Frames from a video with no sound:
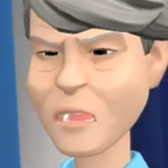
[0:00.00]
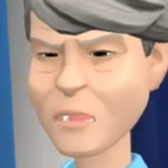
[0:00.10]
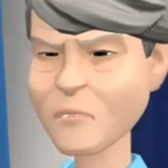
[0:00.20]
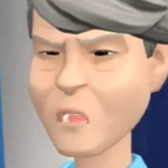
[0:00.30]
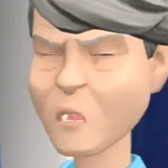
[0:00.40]
and
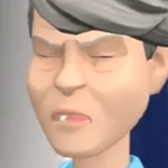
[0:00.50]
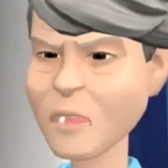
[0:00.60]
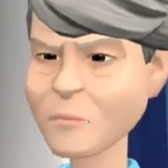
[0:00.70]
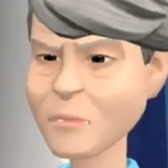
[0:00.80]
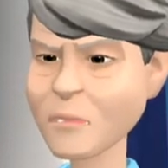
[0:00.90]

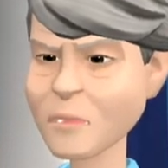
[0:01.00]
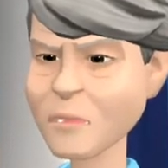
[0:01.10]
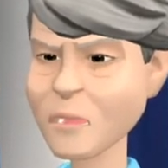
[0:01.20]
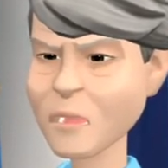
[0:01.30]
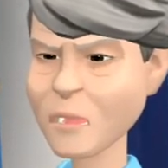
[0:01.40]
funeral and had
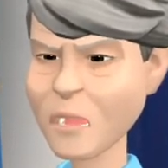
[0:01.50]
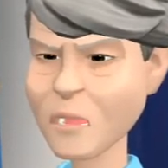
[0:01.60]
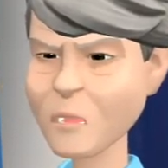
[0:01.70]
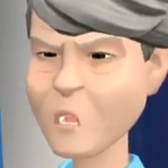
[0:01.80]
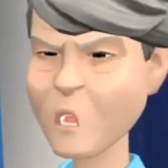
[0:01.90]
Lizzie in
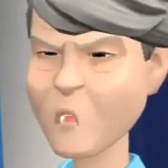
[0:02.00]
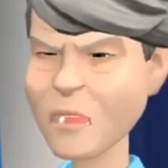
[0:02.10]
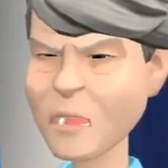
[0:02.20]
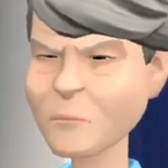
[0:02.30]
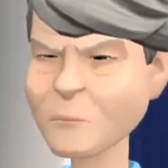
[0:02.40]
her
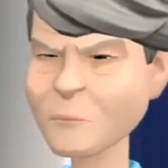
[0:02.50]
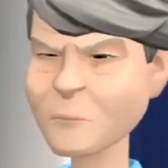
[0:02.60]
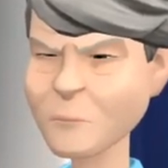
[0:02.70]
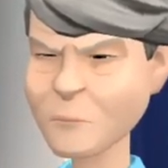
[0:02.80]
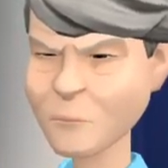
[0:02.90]
coffin.
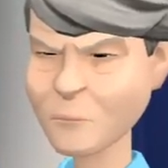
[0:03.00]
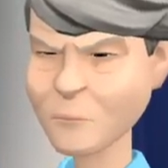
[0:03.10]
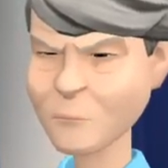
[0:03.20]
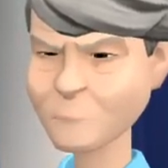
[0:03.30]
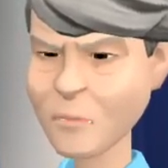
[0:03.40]

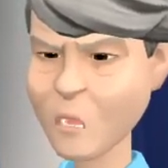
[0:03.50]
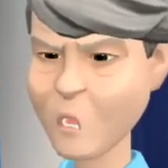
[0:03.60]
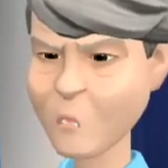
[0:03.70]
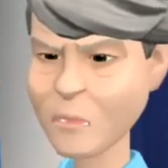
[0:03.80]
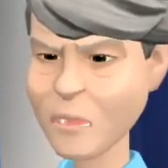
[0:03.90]

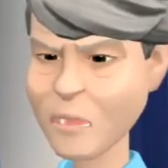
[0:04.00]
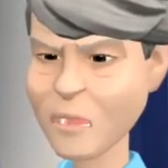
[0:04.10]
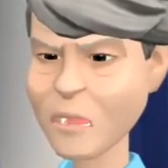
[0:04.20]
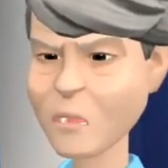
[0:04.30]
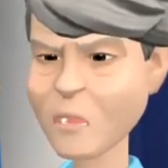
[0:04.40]
Because she
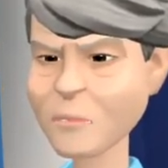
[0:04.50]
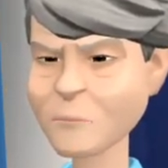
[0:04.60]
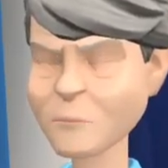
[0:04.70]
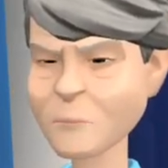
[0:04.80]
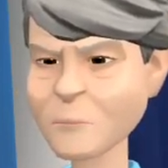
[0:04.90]
hated her.
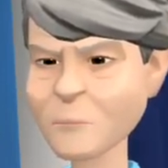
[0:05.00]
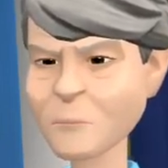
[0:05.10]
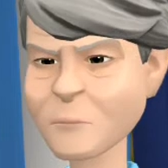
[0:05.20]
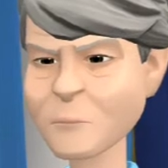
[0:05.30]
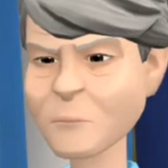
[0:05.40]

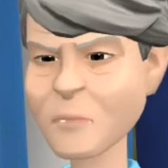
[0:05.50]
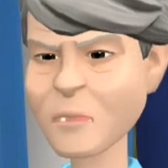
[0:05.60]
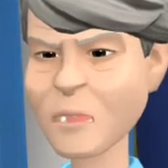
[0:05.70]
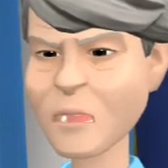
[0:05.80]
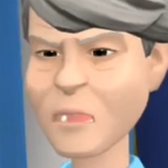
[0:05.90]
And
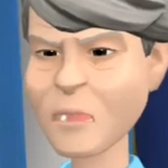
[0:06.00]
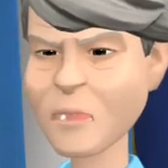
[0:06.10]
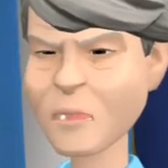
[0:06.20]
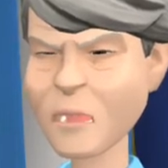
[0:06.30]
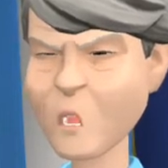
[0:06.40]
then she
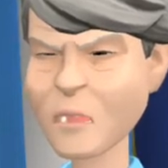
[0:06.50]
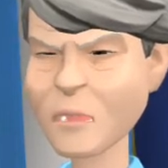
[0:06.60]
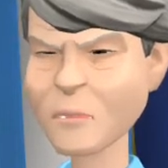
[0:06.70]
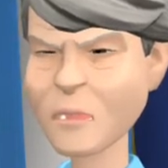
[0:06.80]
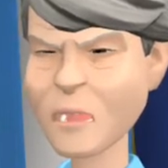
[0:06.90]
had the
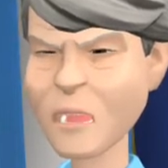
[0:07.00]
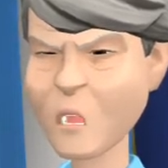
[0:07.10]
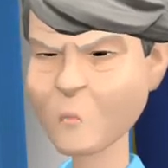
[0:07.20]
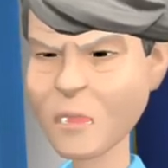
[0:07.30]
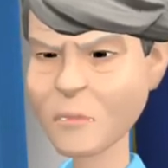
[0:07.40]
audacity to
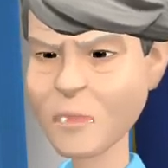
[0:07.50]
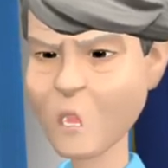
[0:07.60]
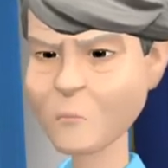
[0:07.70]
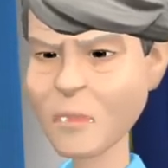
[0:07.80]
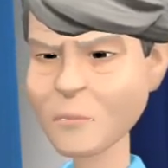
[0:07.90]
blame it
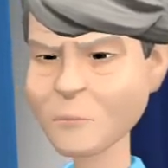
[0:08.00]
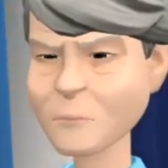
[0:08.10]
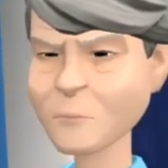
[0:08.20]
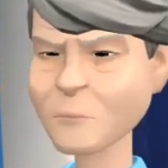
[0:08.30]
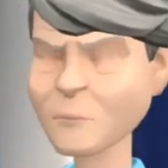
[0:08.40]
on me.
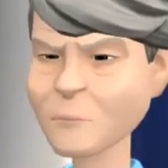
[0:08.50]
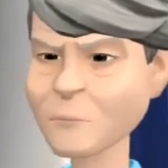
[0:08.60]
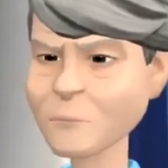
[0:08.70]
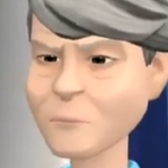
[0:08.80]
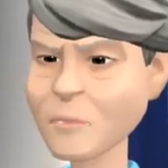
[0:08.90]

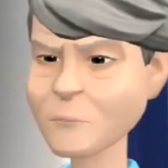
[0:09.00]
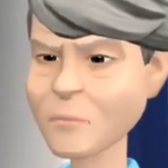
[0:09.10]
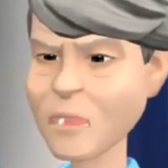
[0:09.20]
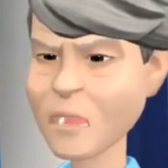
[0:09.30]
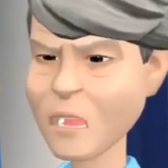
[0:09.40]
I
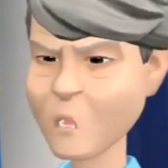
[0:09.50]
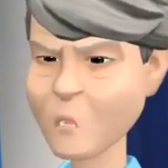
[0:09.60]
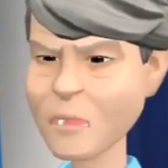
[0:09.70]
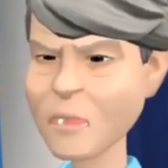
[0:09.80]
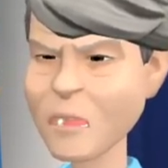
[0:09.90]
mean how
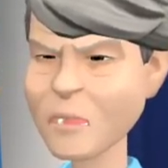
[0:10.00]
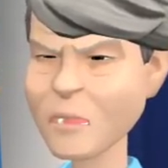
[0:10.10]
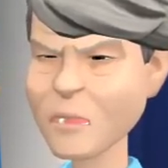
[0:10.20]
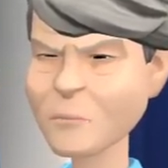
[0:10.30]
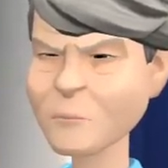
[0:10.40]
sick is
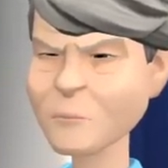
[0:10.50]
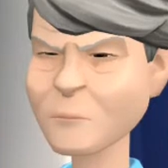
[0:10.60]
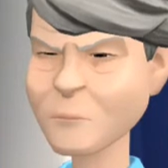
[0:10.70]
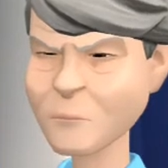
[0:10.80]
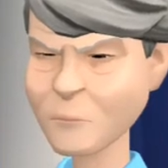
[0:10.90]
that?
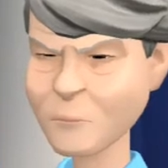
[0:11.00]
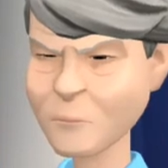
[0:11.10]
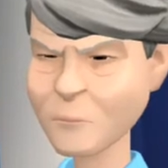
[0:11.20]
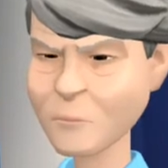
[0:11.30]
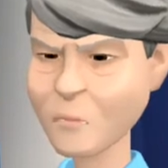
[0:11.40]

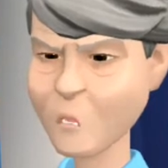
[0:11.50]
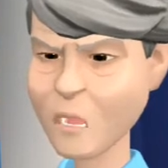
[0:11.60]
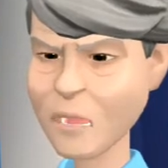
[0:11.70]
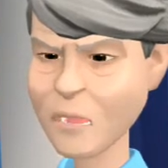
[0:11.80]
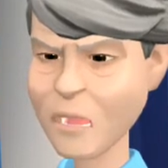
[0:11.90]
So
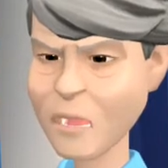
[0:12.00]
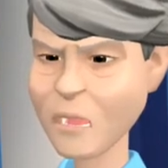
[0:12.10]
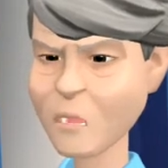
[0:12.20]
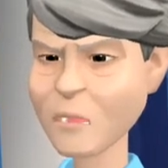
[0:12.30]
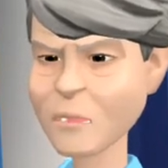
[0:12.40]
when she
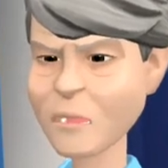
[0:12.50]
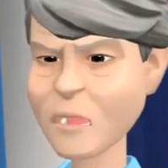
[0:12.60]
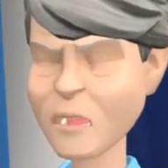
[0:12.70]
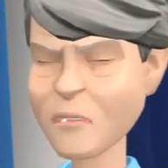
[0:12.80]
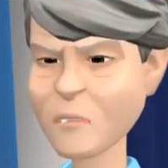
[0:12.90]
returned I
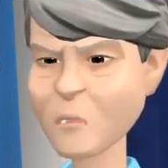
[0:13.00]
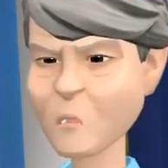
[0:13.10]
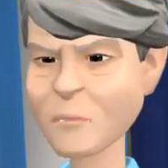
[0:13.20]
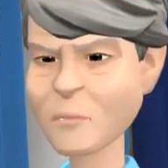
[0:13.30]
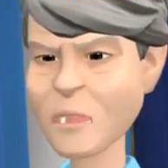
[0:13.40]
then phoned
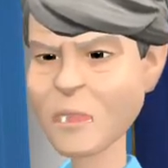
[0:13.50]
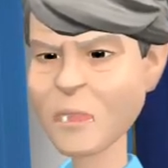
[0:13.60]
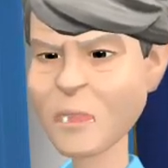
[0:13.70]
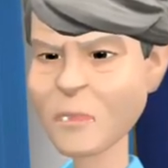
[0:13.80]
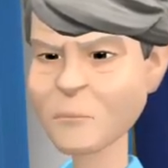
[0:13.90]
the
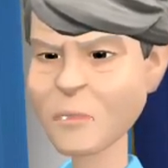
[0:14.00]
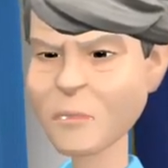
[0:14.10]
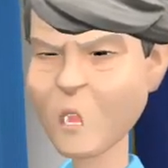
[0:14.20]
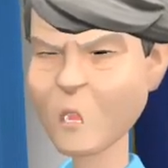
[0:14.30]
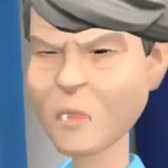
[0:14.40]
police and
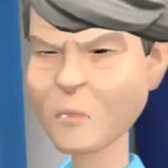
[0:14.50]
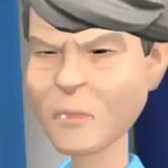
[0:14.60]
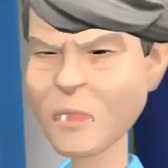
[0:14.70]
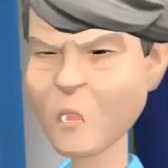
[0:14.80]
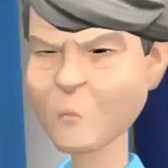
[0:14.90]
got her
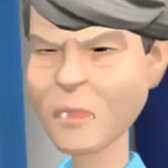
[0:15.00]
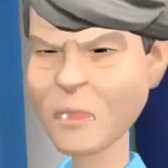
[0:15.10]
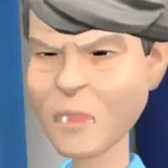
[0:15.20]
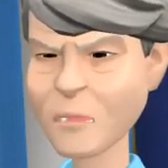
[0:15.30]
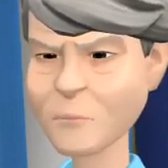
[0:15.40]
sent to
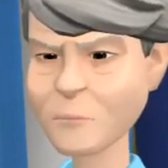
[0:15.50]
prison.